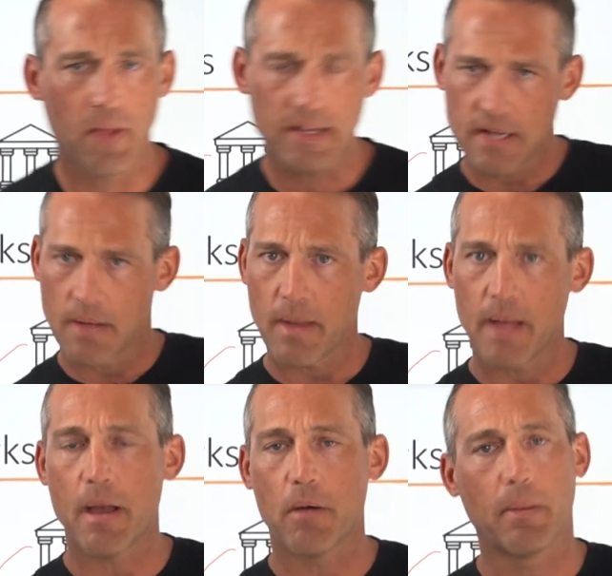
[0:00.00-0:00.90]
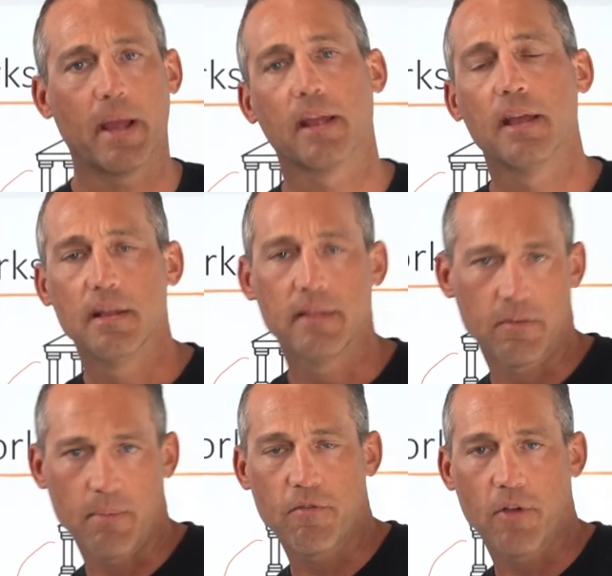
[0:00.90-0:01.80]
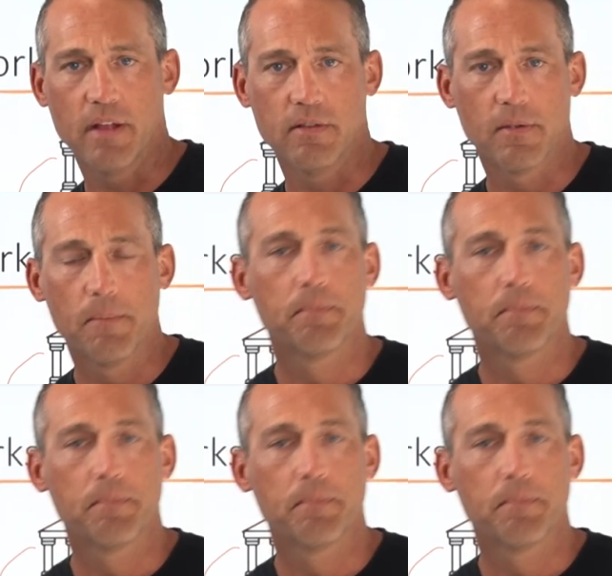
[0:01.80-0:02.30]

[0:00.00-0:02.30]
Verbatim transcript: that's not my mountain bike, that's my friend's.